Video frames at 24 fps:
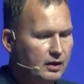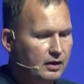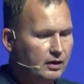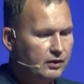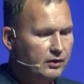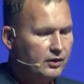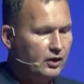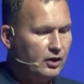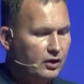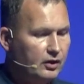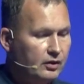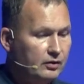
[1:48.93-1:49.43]

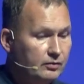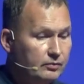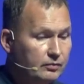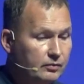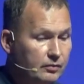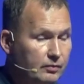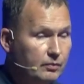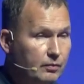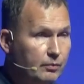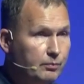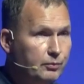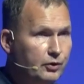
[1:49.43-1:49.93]
the
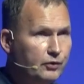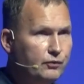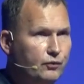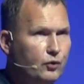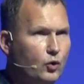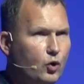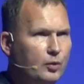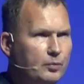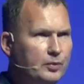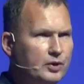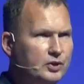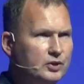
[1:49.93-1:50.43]

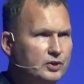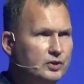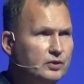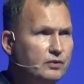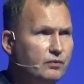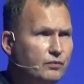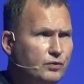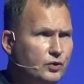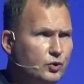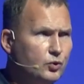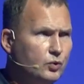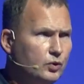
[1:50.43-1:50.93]
performance
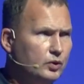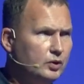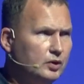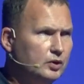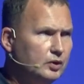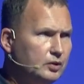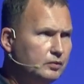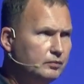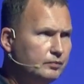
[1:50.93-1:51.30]
fuel.